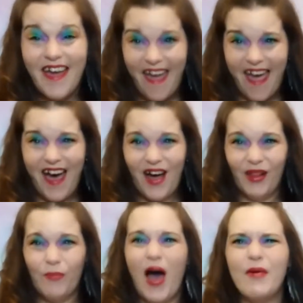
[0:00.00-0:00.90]

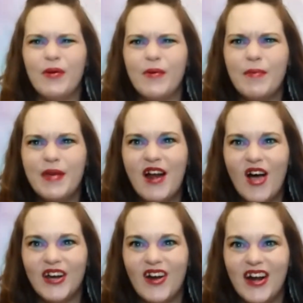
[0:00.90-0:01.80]
Hell? Why would we be
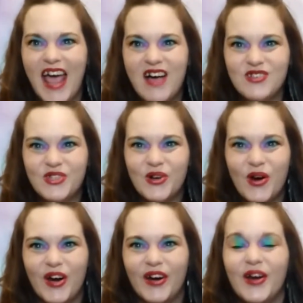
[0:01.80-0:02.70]
knocking on hell's
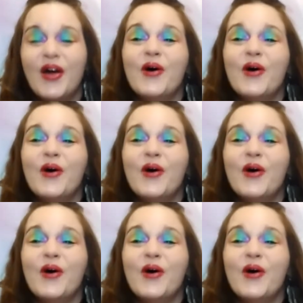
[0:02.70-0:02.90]
door?